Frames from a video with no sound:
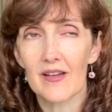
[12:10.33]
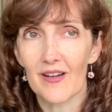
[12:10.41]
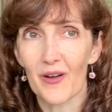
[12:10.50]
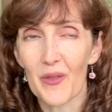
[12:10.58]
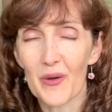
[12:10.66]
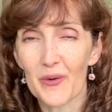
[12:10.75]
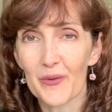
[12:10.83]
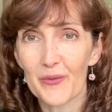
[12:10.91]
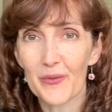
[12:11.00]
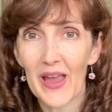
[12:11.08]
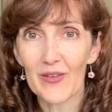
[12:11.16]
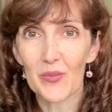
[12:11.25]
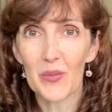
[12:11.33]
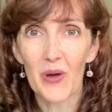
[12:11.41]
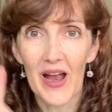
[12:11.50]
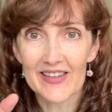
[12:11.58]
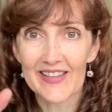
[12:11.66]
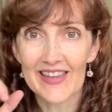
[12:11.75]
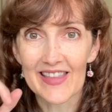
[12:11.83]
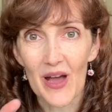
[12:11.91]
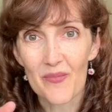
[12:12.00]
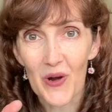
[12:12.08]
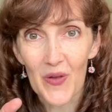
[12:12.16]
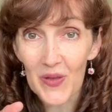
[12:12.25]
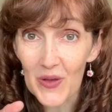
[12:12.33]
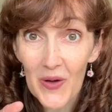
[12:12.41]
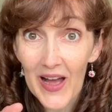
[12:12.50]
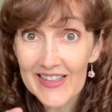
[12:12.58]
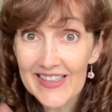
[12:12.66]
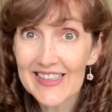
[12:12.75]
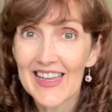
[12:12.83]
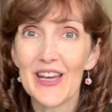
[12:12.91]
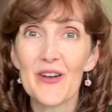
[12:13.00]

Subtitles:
although we have to be practicing that more in the US.